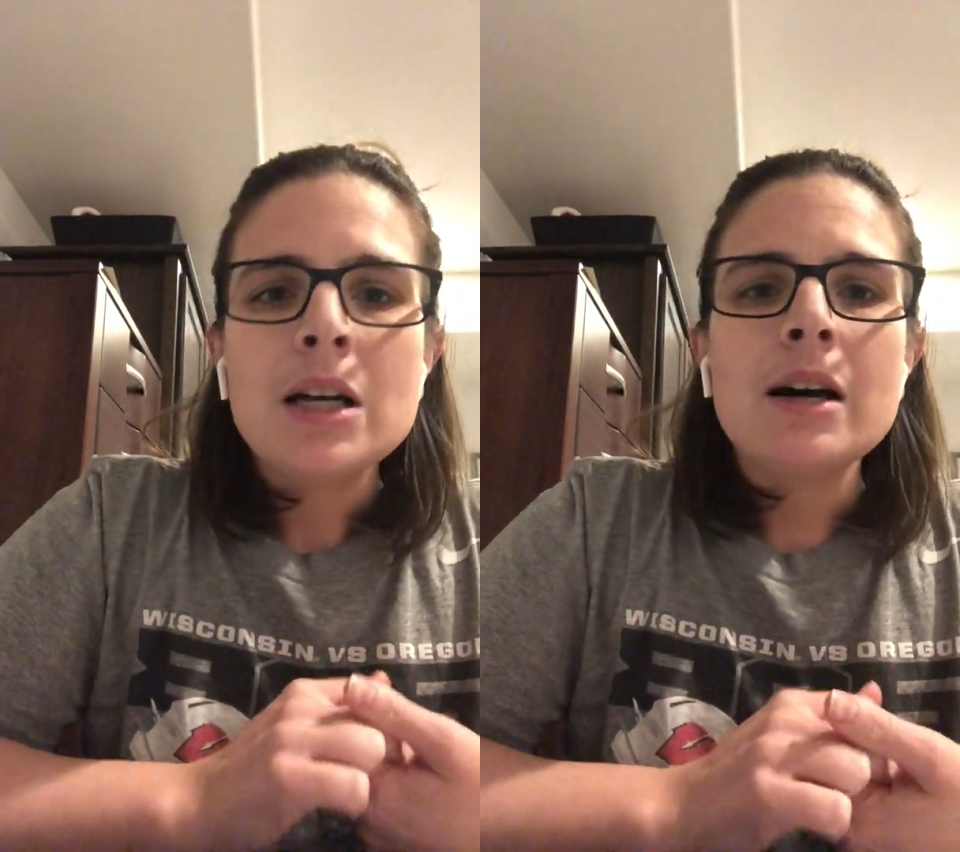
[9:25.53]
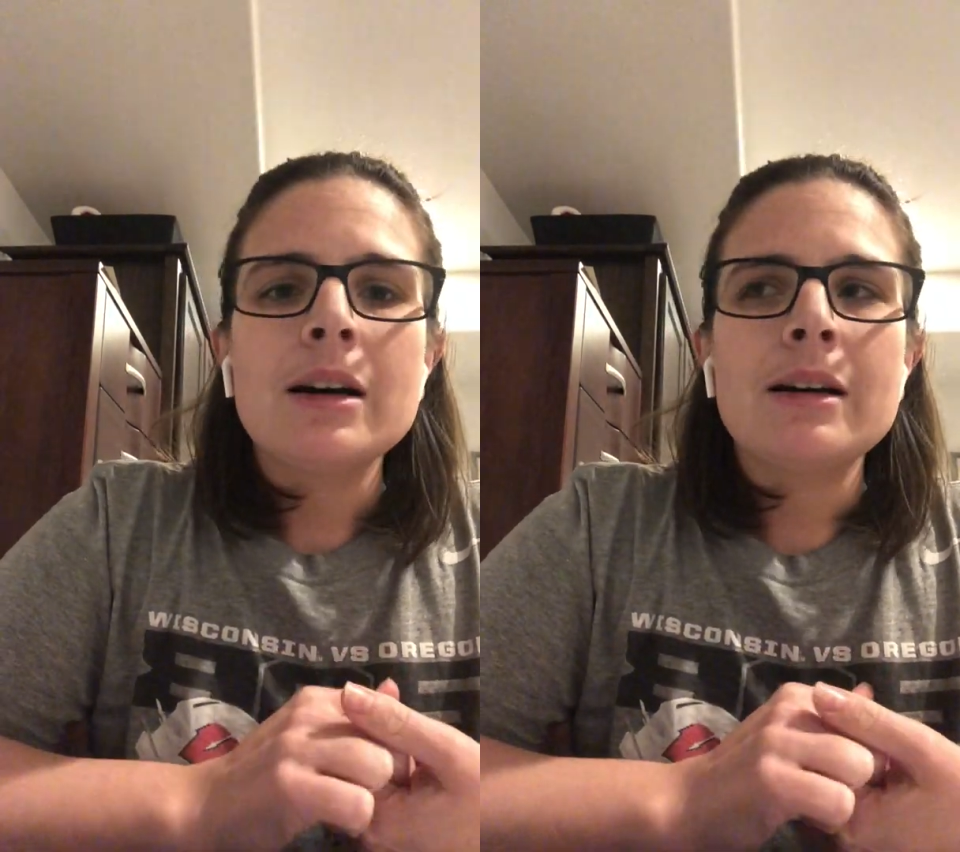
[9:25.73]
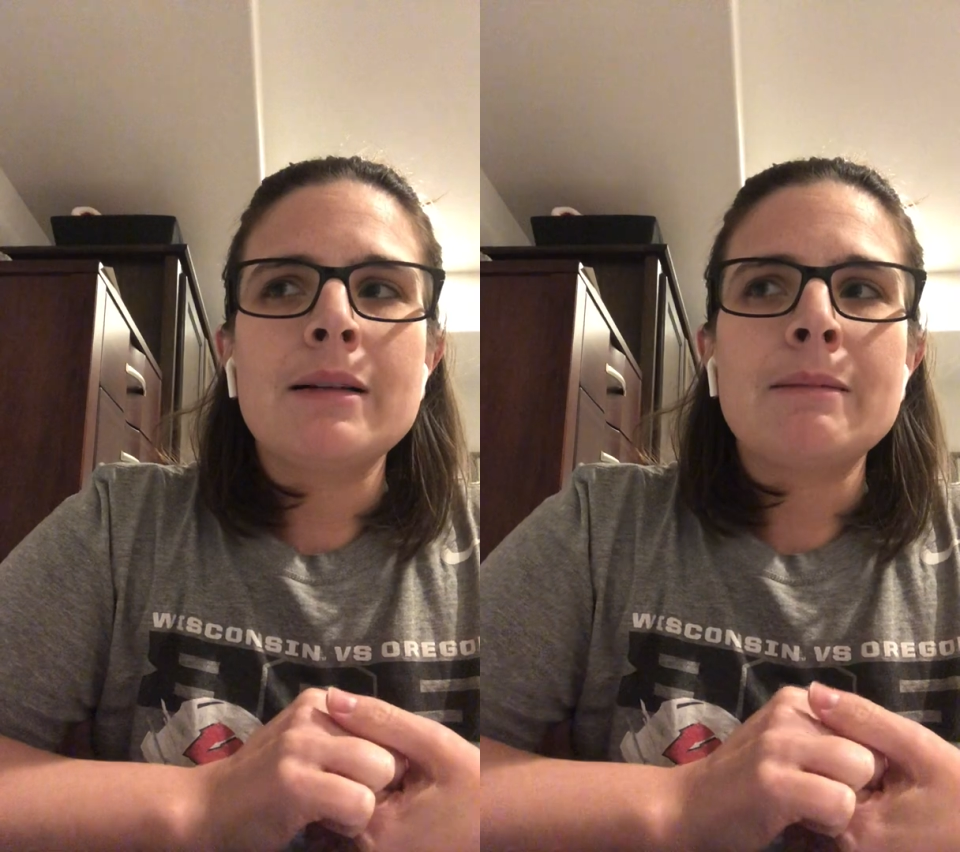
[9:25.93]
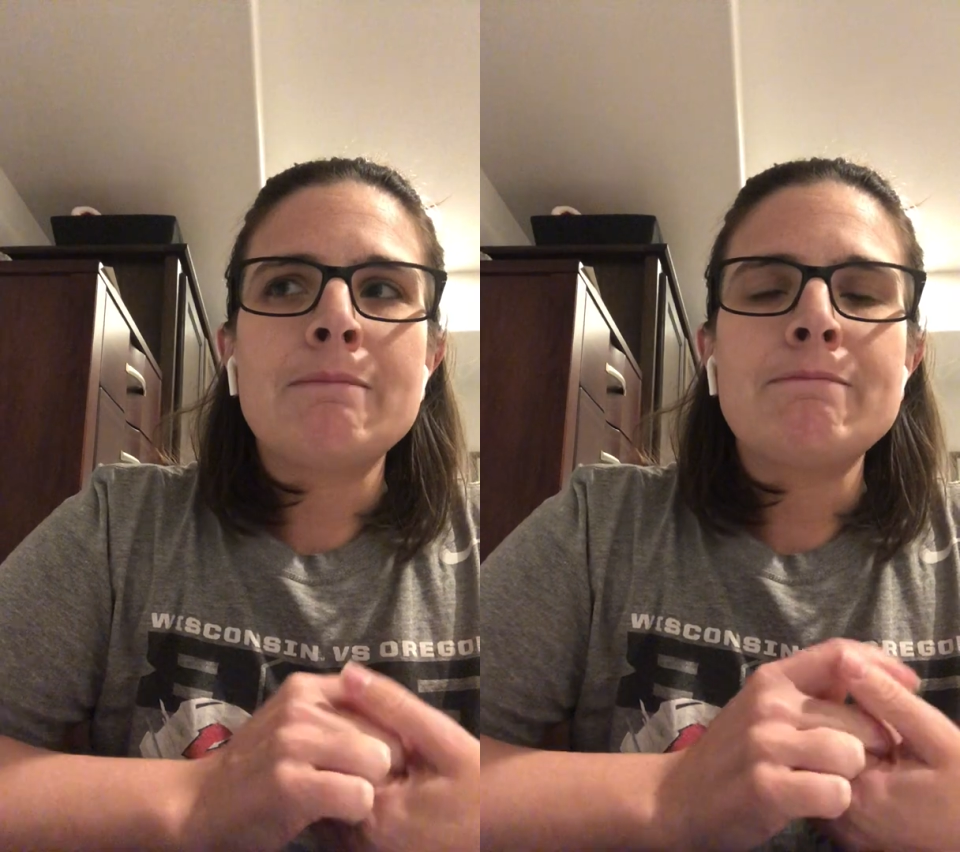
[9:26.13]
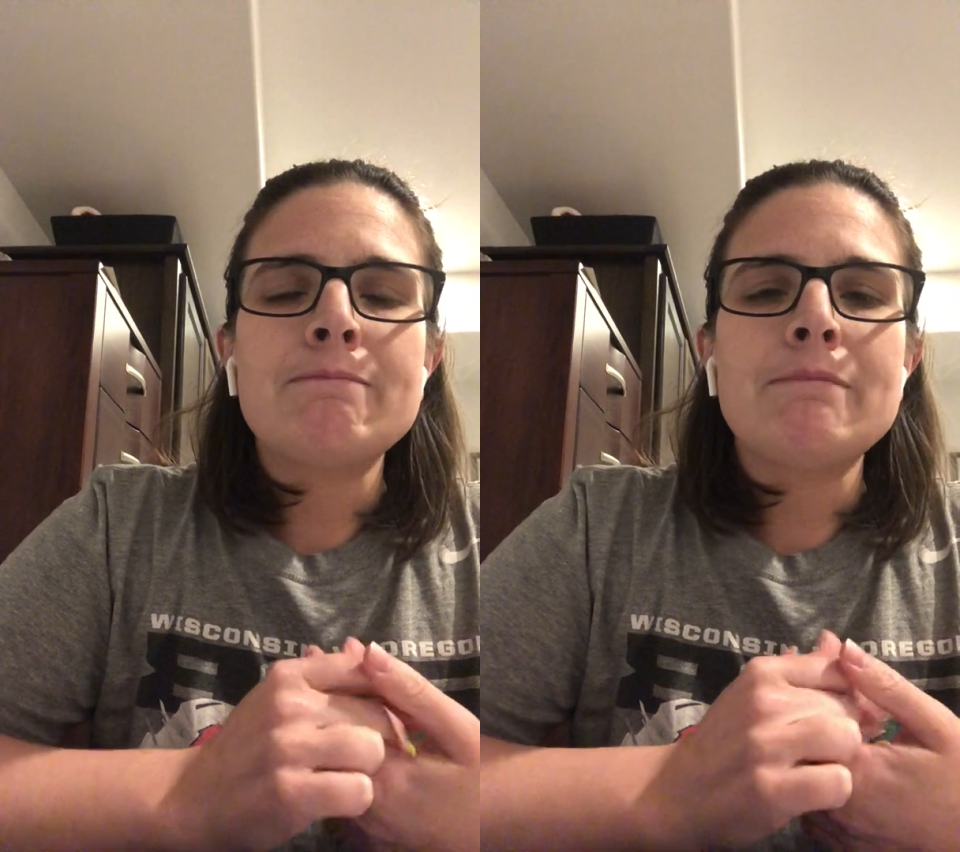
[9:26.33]

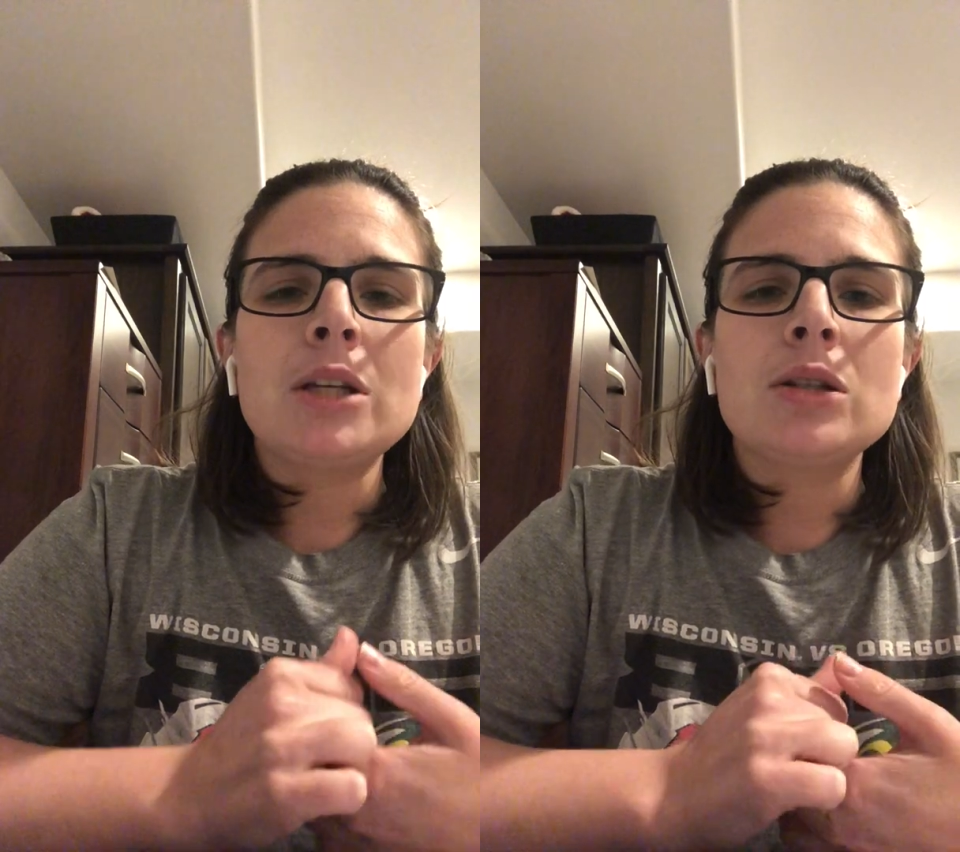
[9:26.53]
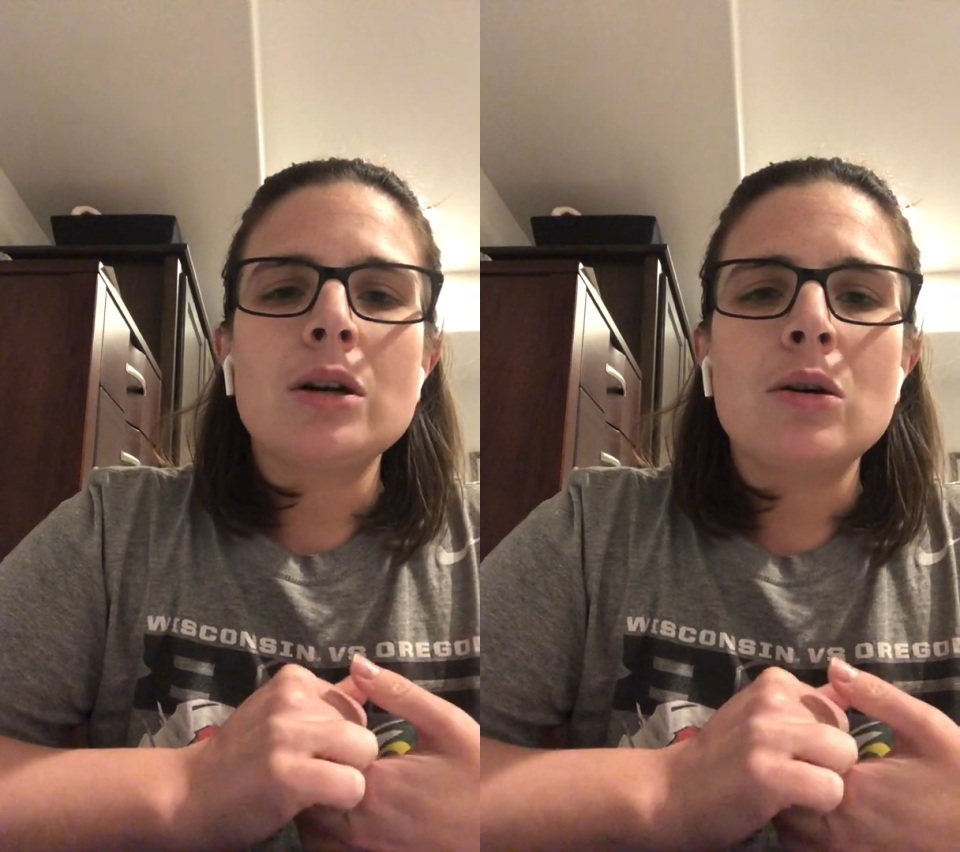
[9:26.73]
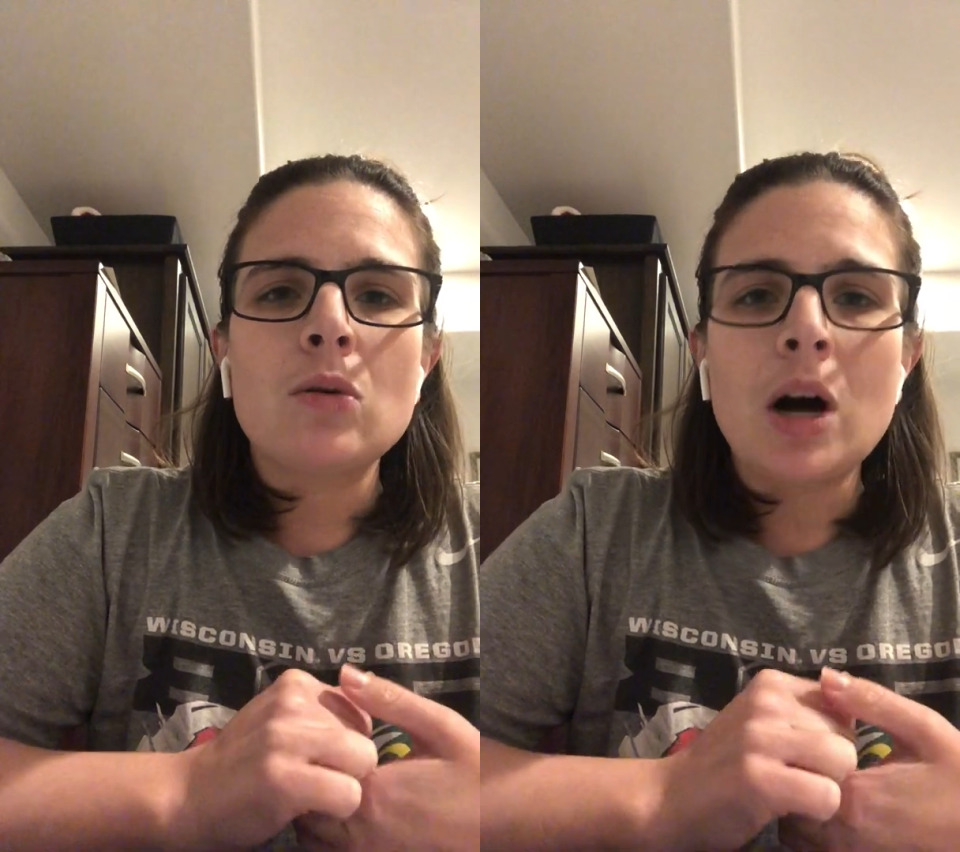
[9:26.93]
So